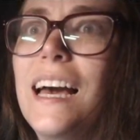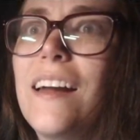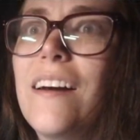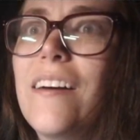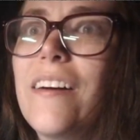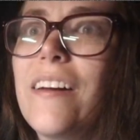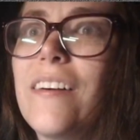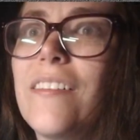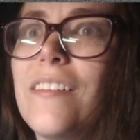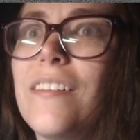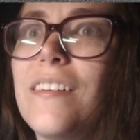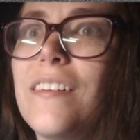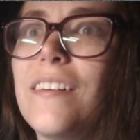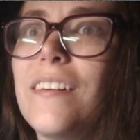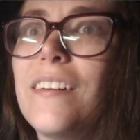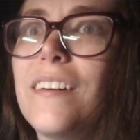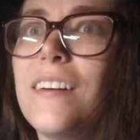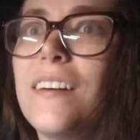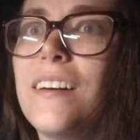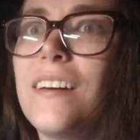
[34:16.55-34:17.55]
I don't know.
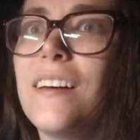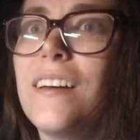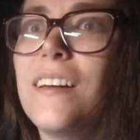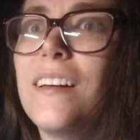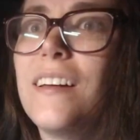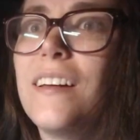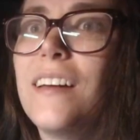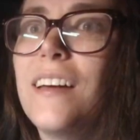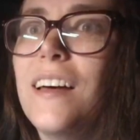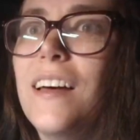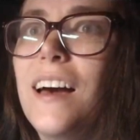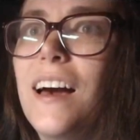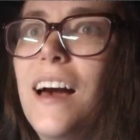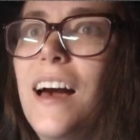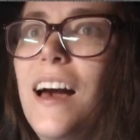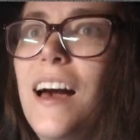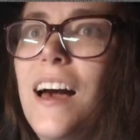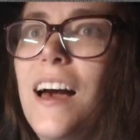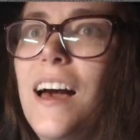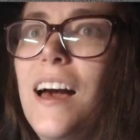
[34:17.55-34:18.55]

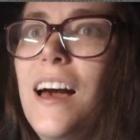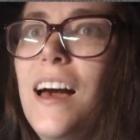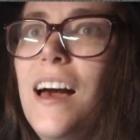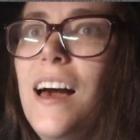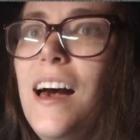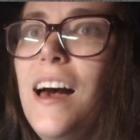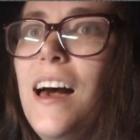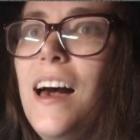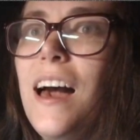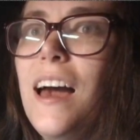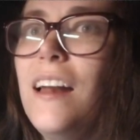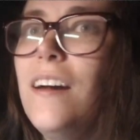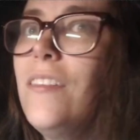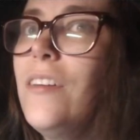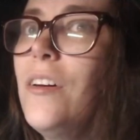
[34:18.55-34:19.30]
I